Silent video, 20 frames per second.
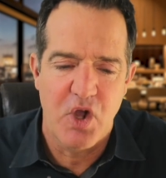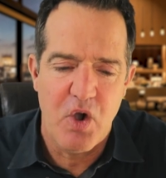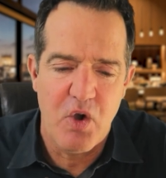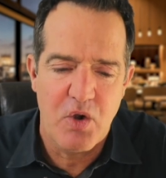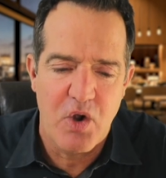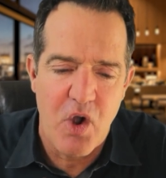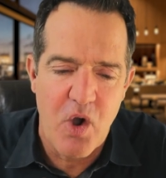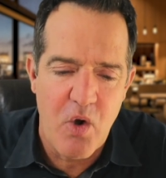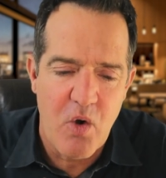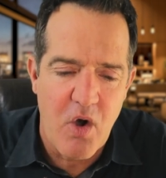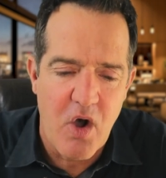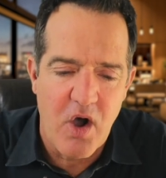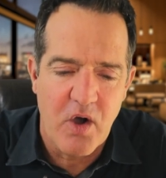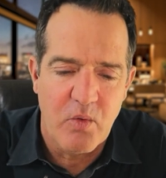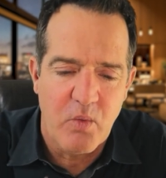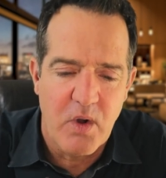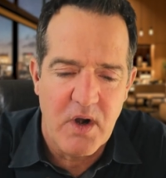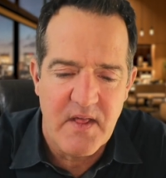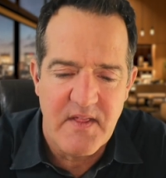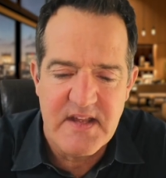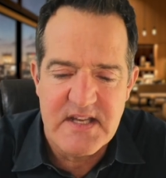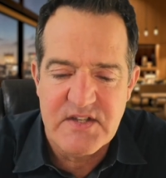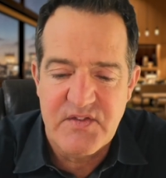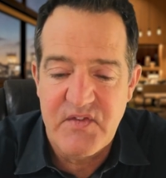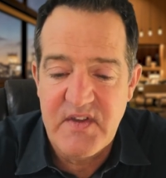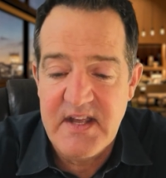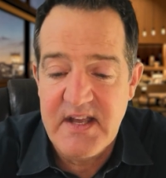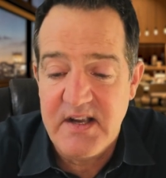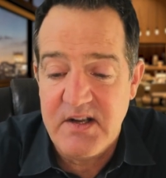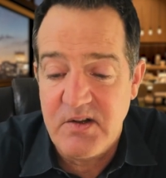logo on one of these
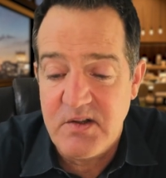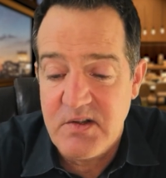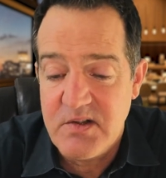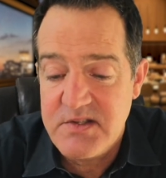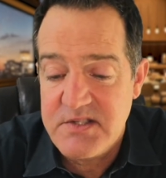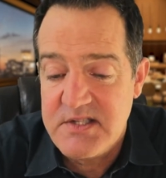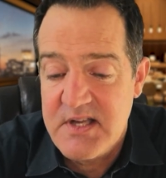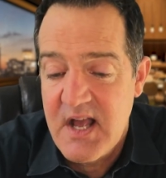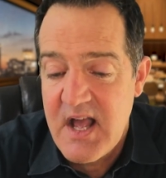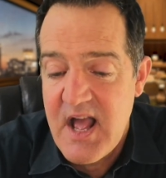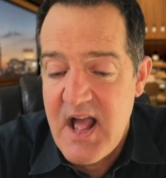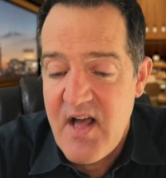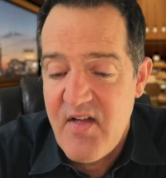vehicles.